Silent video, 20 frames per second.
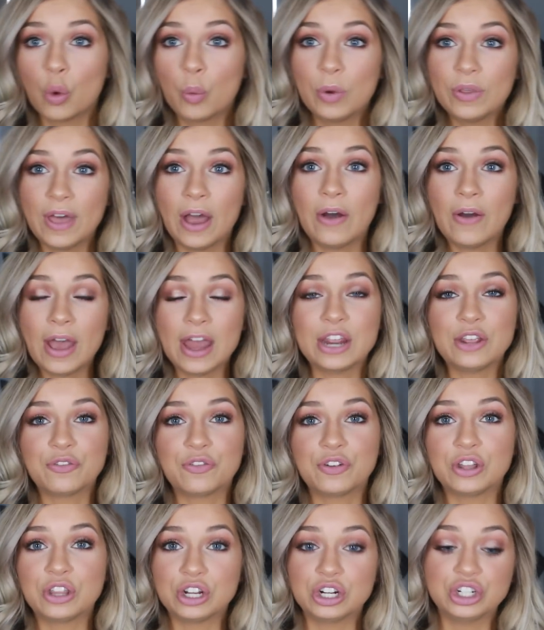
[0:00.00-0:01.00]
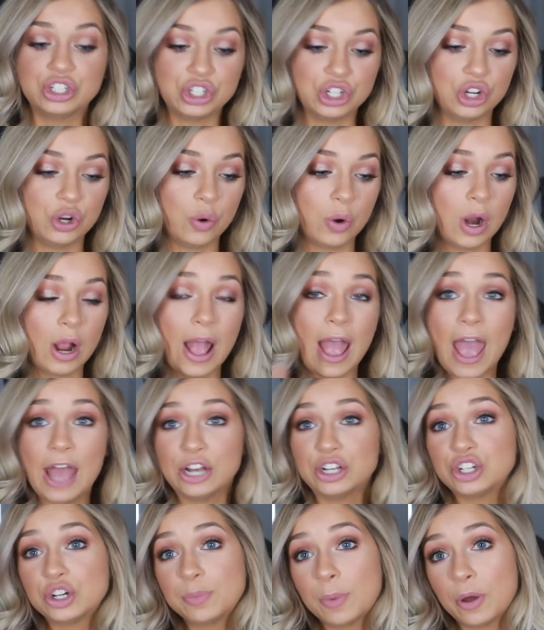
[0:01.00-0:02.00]
Without any further ado,
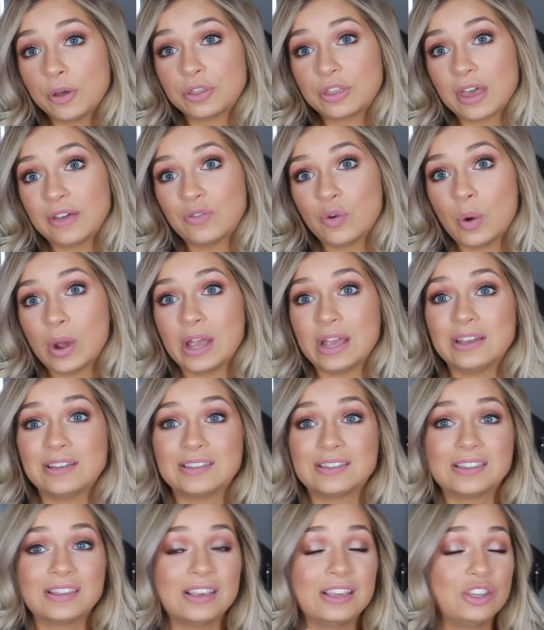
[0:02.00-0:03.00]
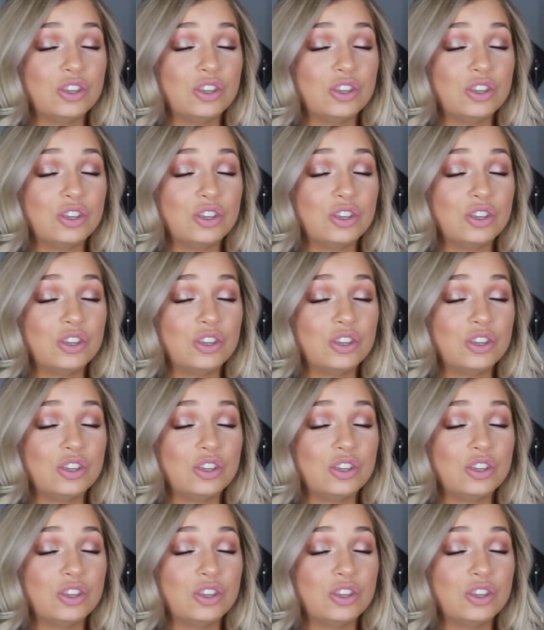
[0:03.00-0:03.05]
enter both giveaways.